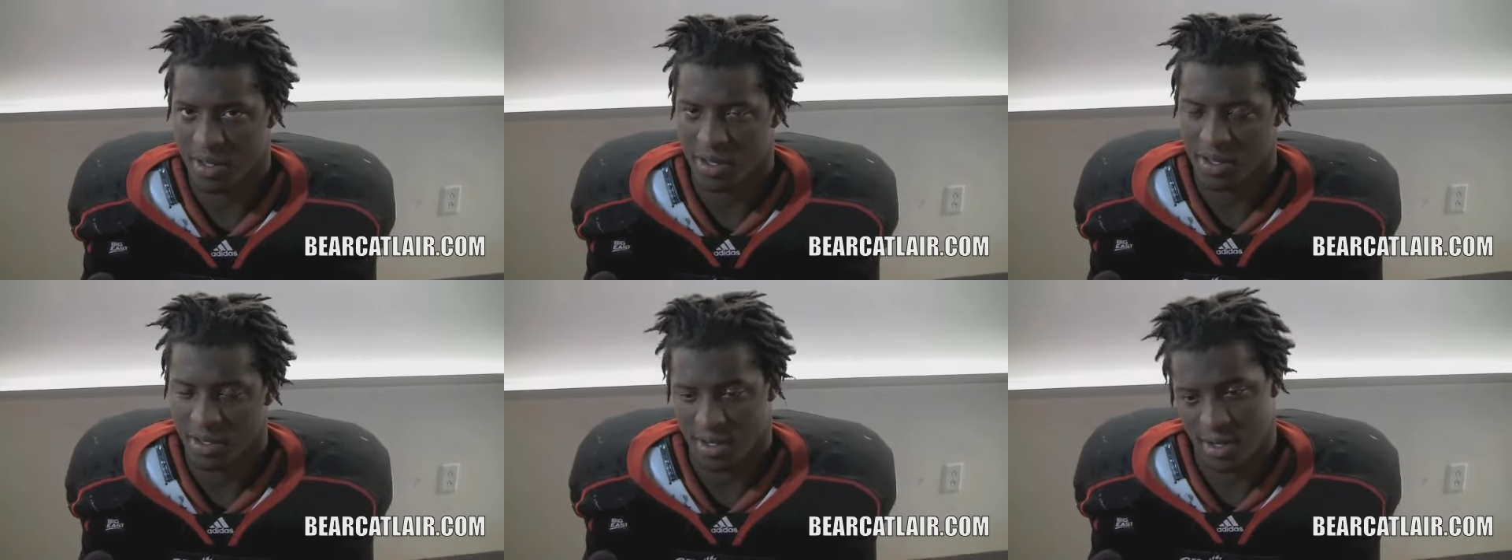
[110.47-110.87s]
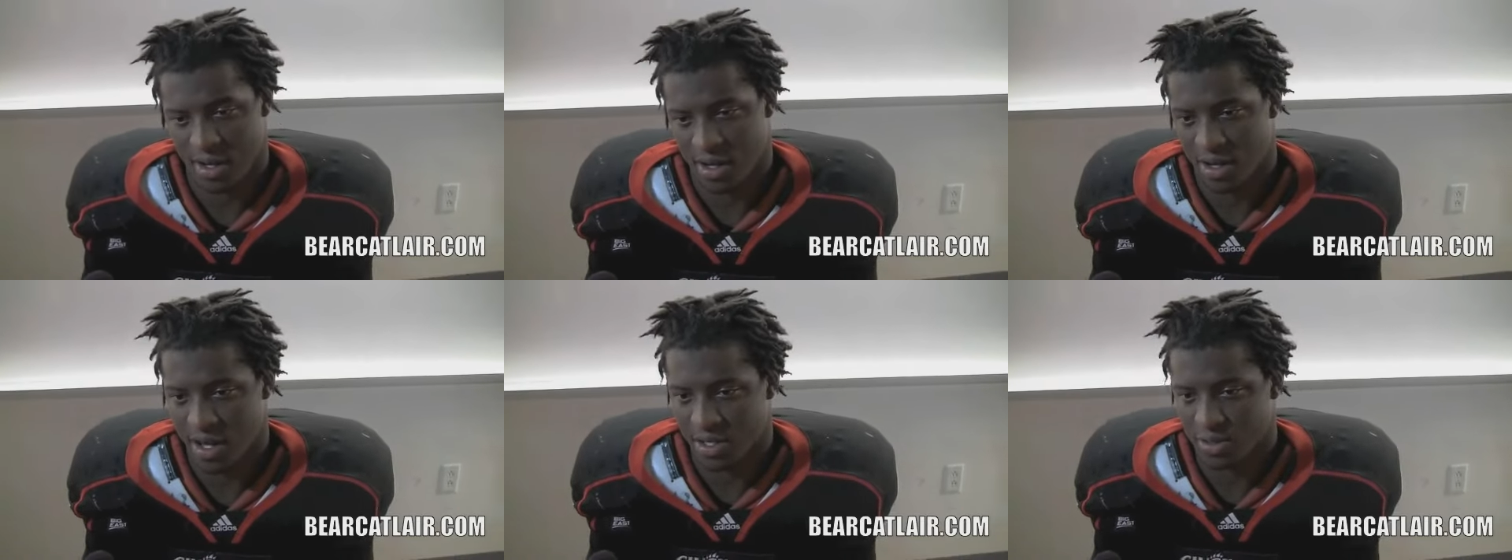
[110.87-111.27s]

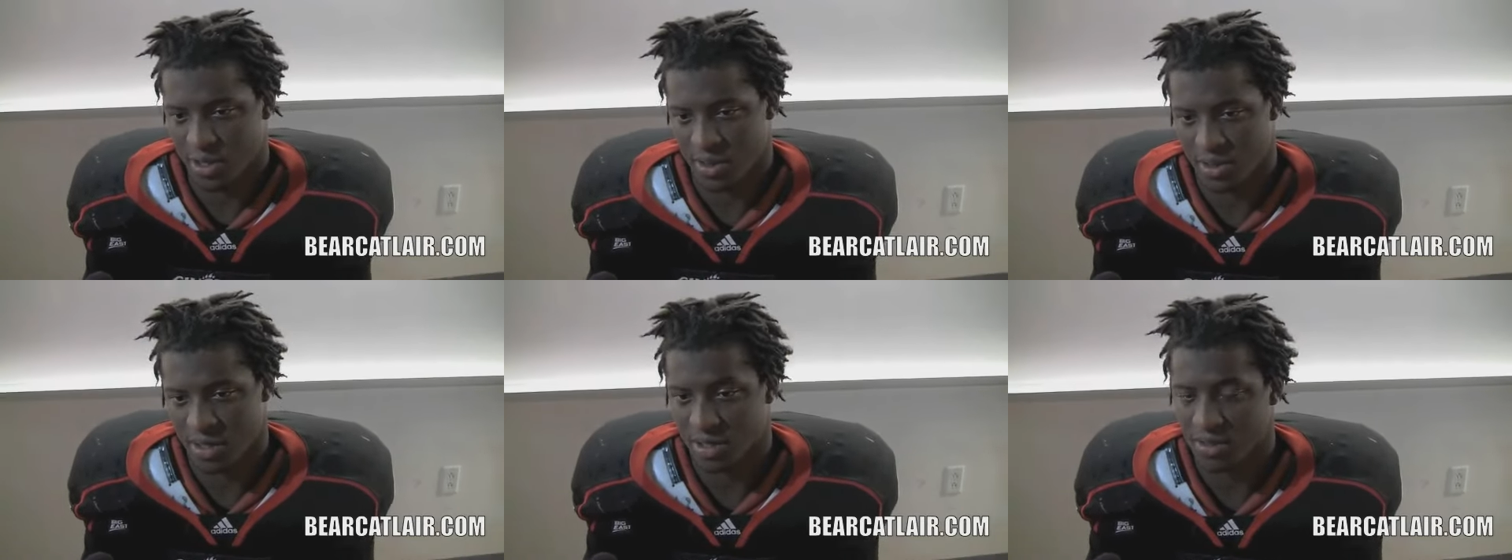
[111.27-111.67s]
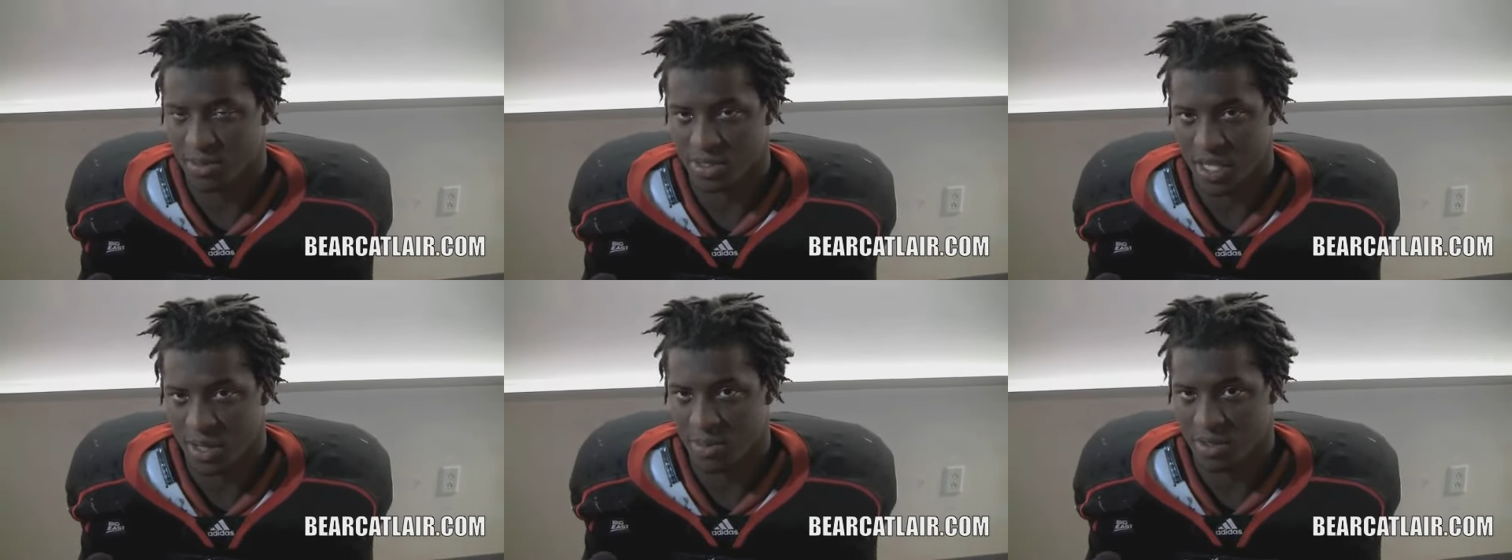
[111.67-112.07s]
And that's why we
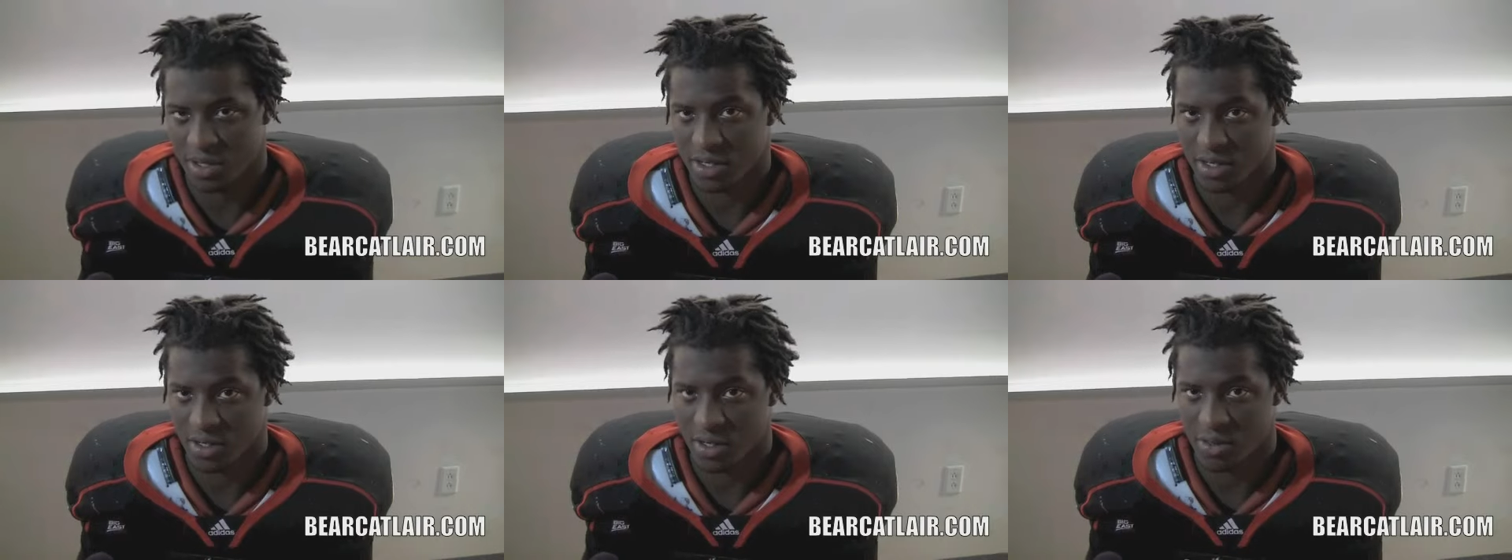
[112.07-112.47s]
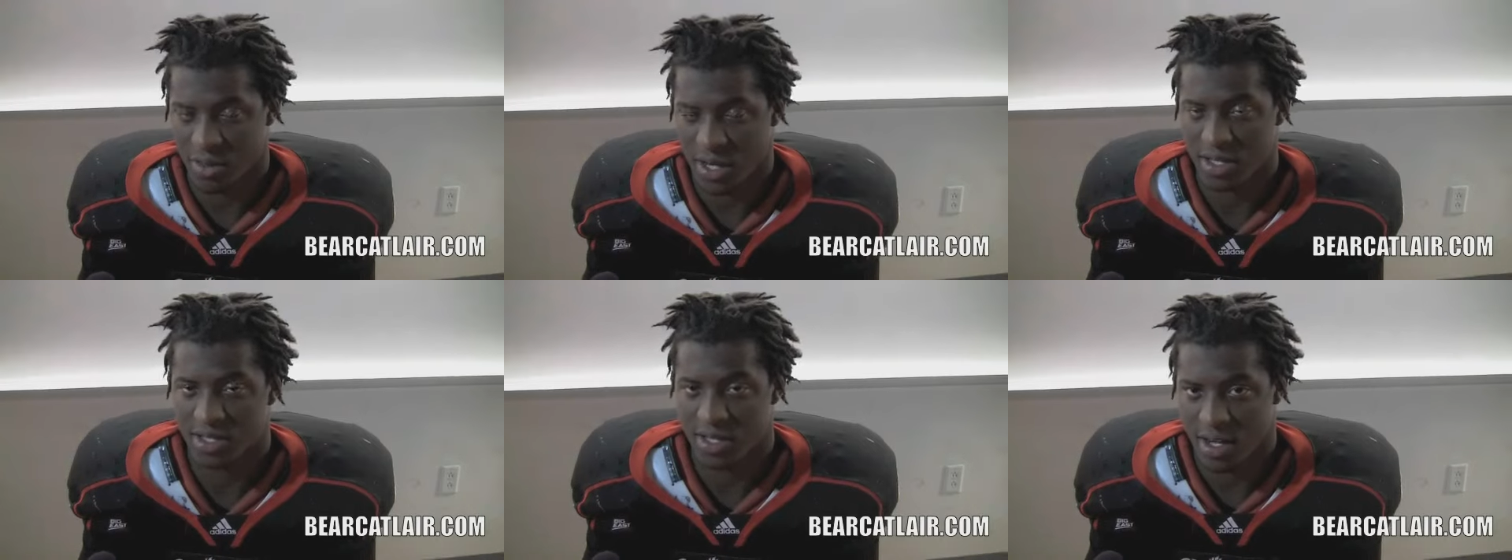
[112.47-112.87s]
was able to, you know,
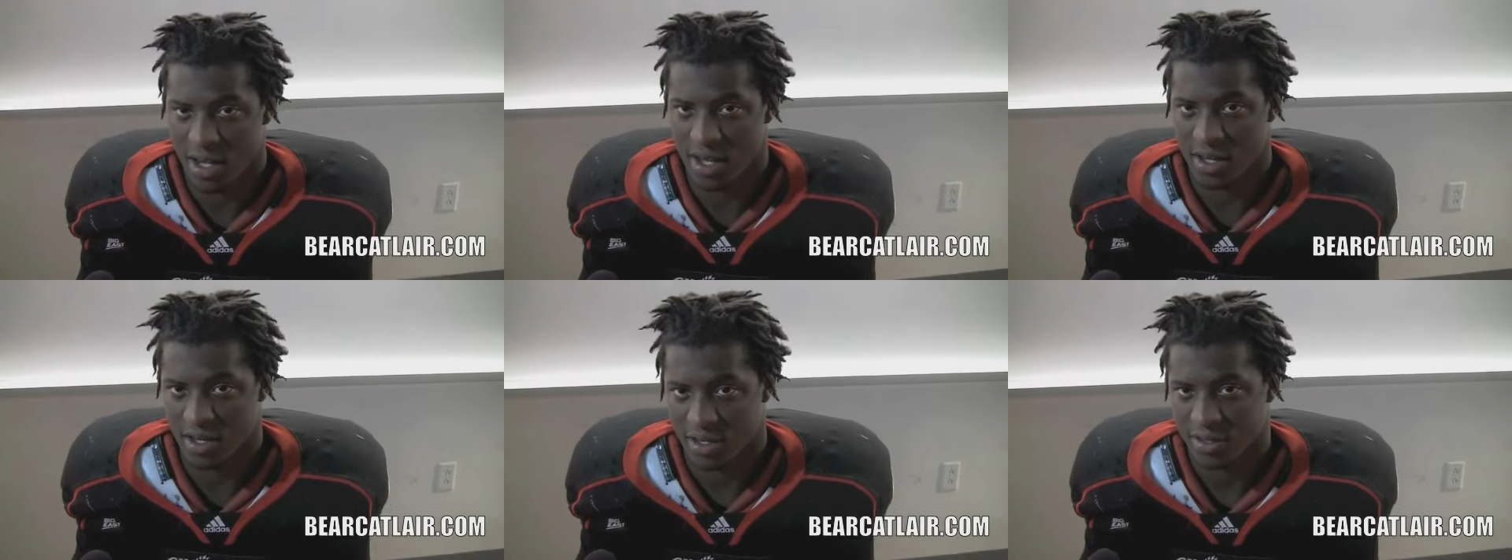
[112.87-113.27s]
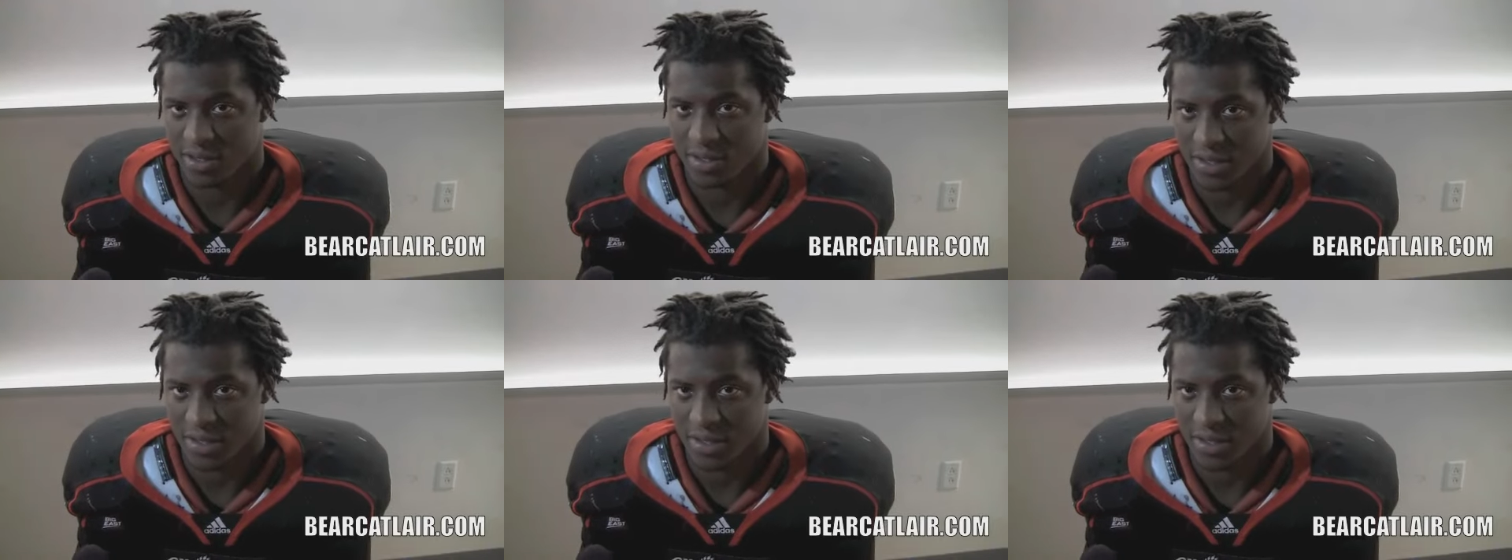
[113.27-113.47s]
win today.